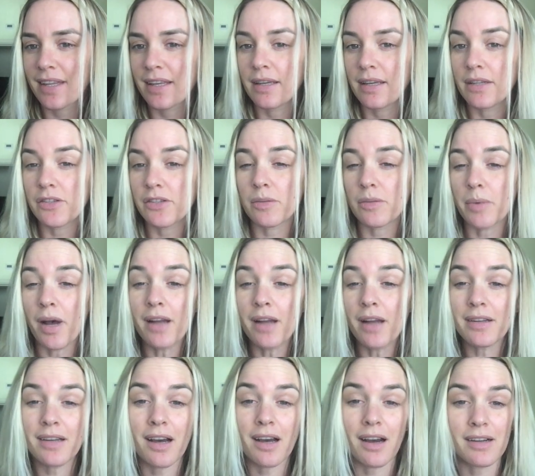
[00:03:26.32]
Trabant
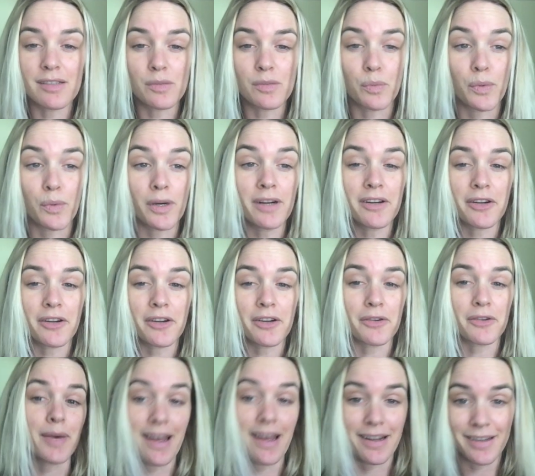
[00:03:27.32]
cars weren't
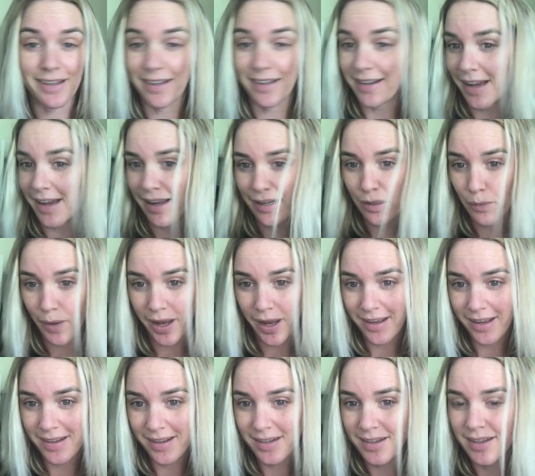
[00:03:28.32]
grand in any
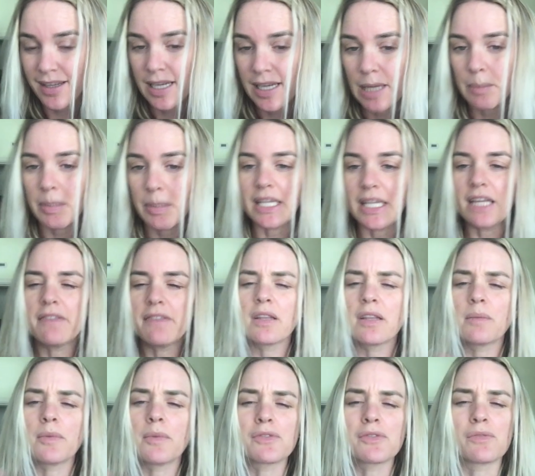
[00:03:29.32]
way, but even
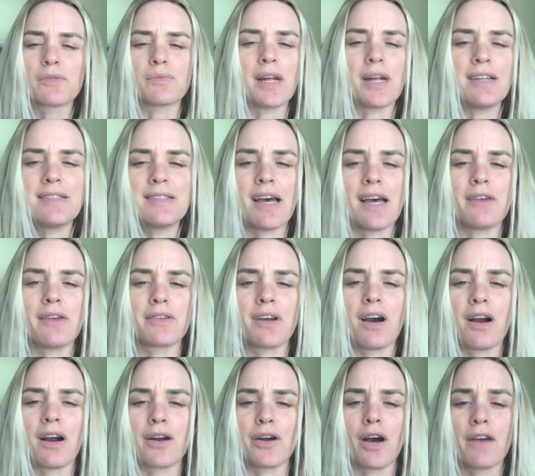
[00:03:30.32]
the most run-down
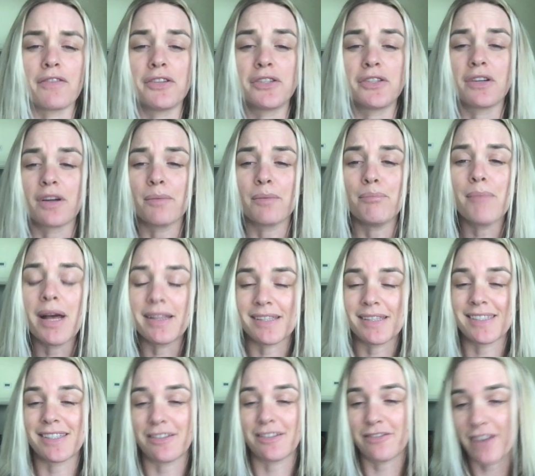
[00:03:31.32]
car often took
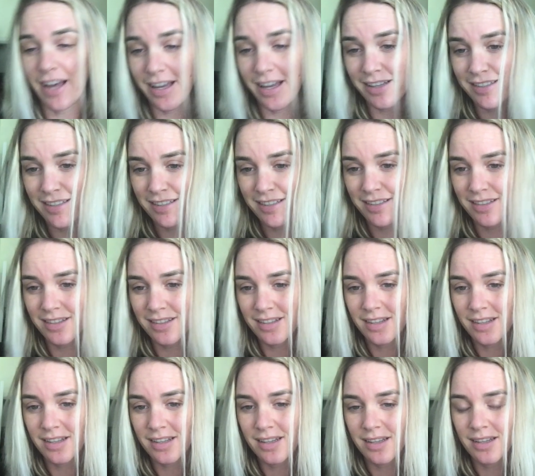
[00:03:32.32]
months to find.
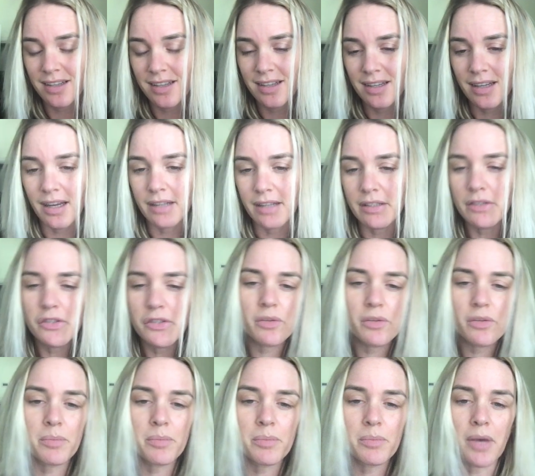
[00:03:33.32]
A new
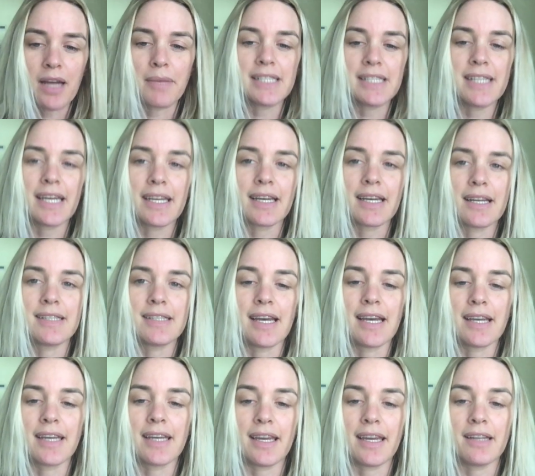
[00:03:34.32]
Trabant might take a
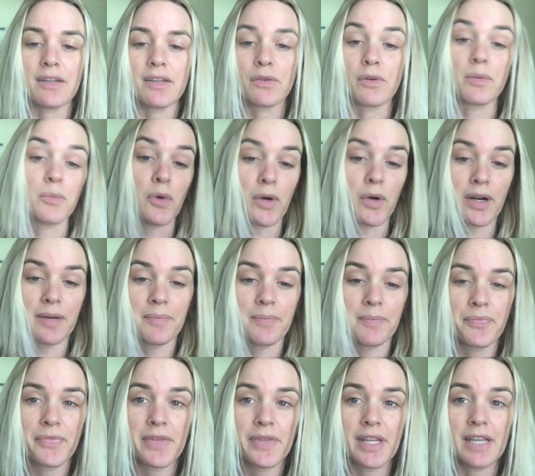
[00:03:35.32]
decade or more,
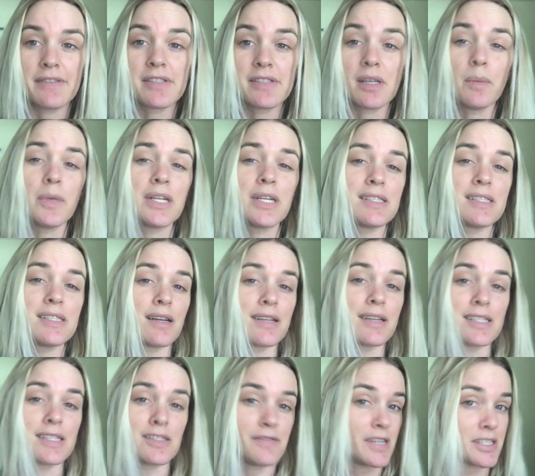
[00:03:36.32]
if someone as young
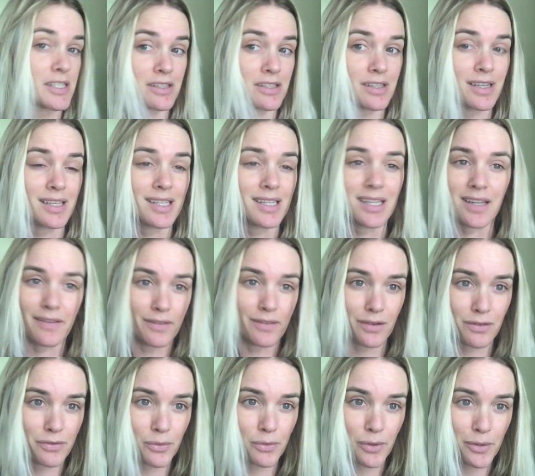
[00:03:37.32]
as Victor could even
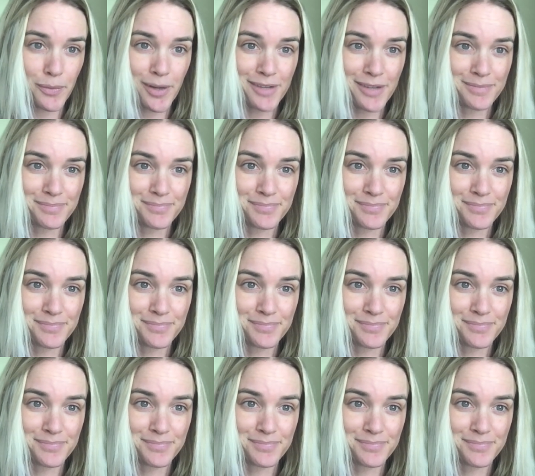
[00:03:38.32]
afford one.